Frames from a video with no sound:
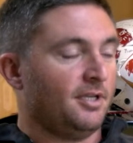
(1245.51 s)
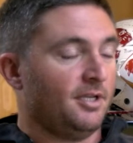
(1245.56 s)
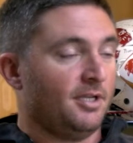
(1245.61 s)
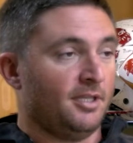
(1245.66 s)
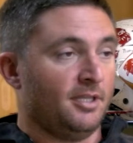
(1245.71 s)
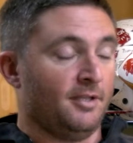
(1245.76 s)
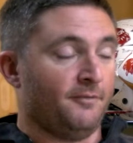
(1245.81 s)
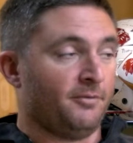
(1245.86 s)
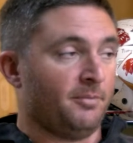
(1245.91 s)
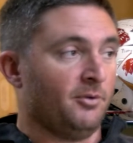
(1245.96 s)

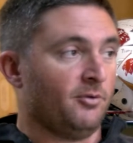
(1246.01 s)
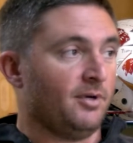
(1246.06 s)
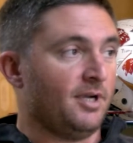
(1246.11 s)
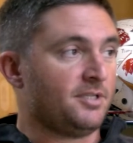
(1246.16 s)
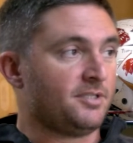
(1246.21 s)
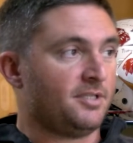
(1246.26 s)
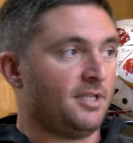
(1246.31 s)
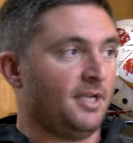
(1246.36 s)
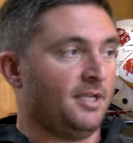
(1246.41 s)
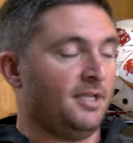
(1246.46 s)
And then from the
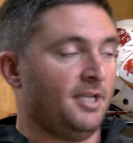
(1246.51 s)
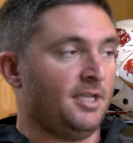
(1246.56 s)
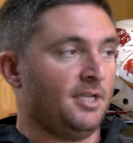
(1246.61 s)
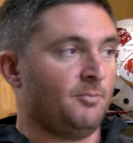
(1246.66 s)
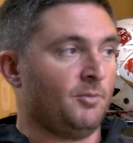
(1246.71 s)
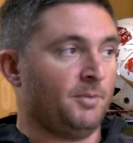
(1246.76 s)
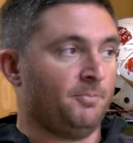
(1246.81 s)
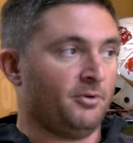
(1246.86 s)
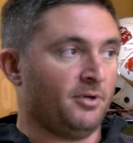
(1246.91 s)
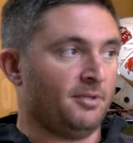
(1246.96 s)
rest of that game,
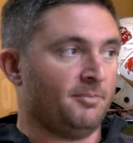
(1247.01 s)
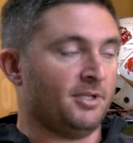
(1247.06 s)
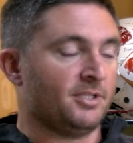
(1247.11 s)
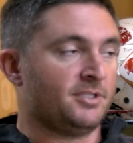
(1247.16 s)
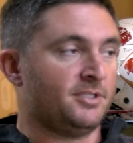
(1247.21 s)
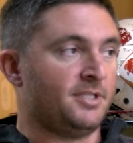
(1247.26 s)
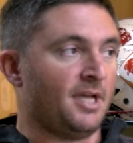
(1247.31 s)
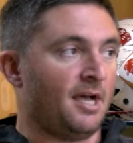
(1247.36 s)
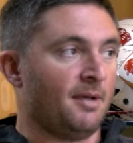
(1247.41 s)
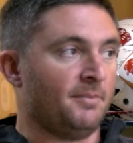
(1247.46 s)
we pretty
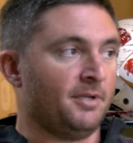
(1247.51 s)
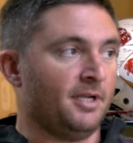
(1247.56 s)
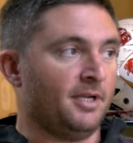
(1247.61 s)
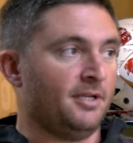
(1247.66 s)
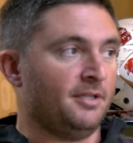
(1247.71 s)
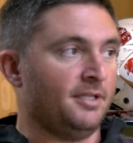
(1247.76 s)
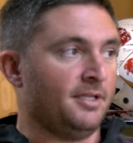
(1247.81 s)
much dominated